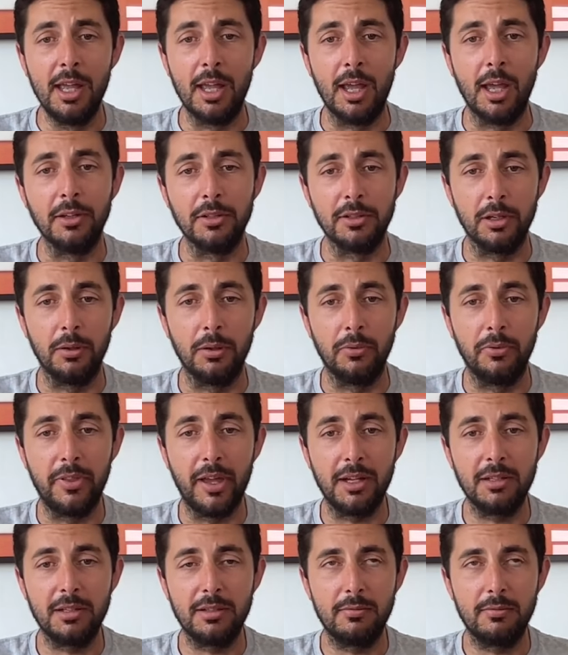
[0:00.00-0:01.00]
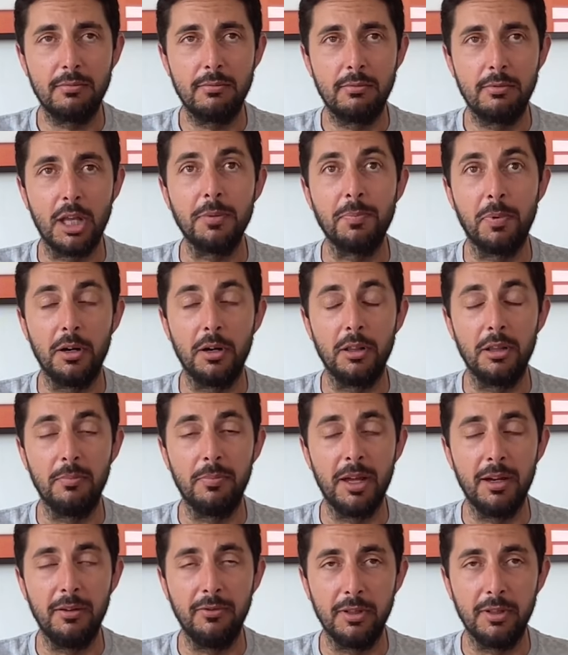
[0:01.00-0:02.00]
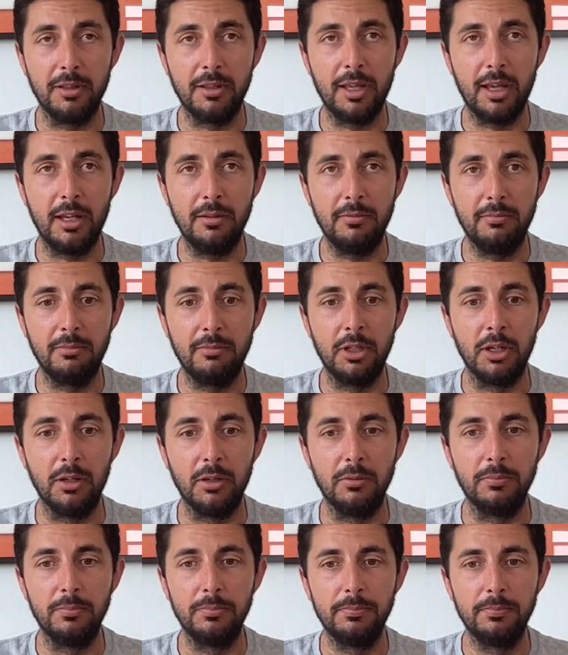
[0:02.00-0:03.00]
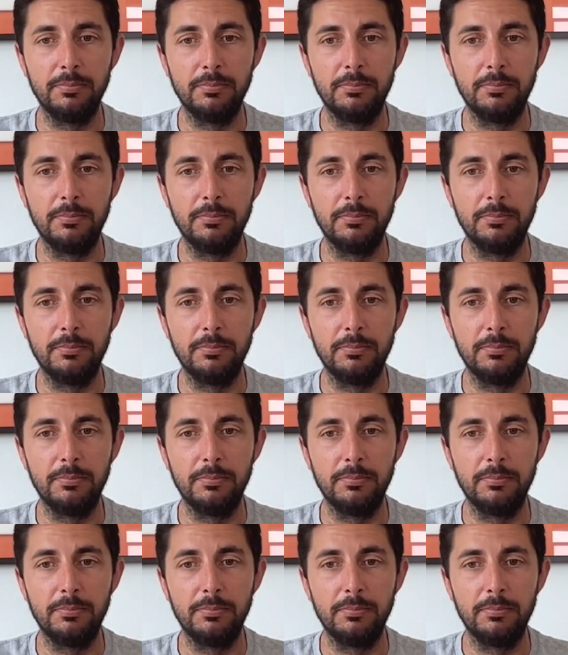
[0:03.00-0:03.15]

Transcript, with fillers: And so that's that's part of the benefit that you know